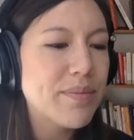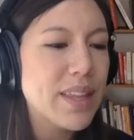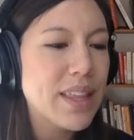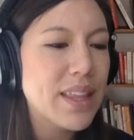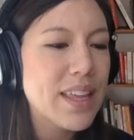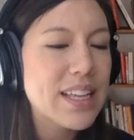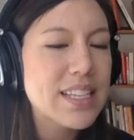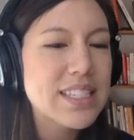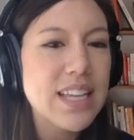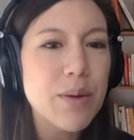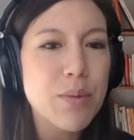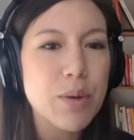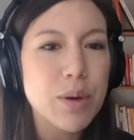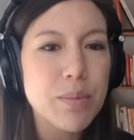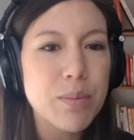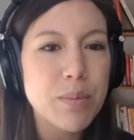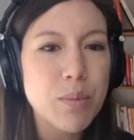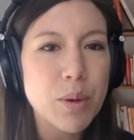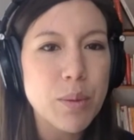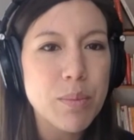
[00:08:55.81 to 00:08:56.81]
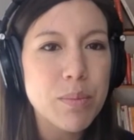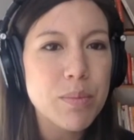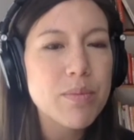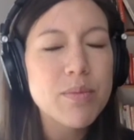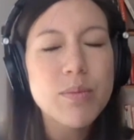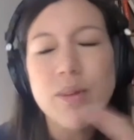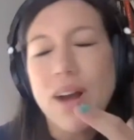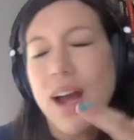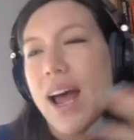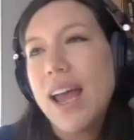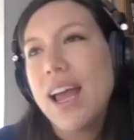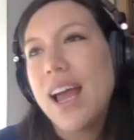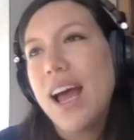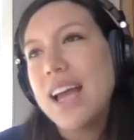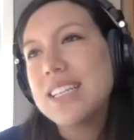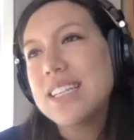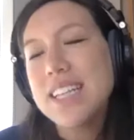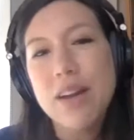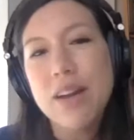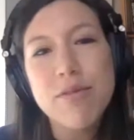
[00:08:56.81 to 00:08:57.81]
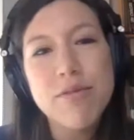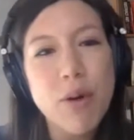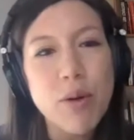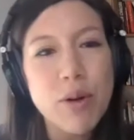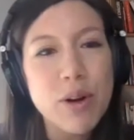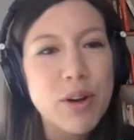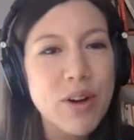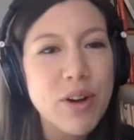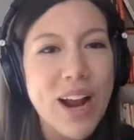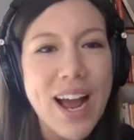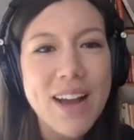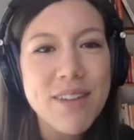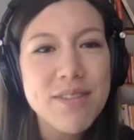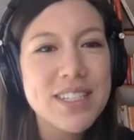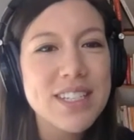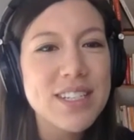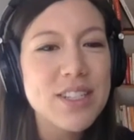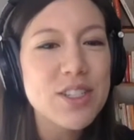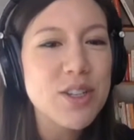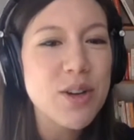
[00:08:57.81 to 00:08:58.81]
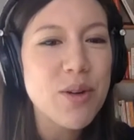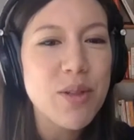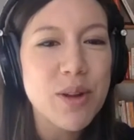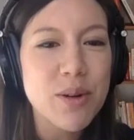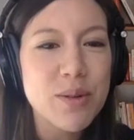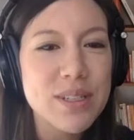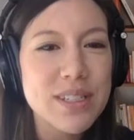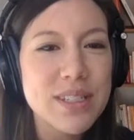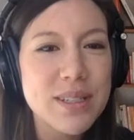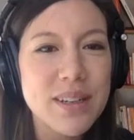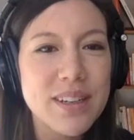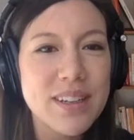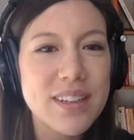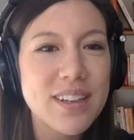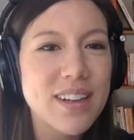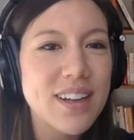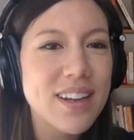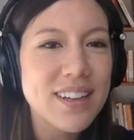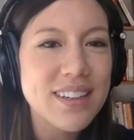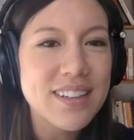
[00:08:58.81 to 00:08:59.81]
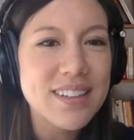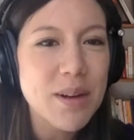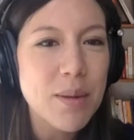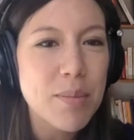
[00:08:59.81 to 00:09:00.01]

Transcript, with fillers: things that were were I, I, take photographs, and so there was a, mm.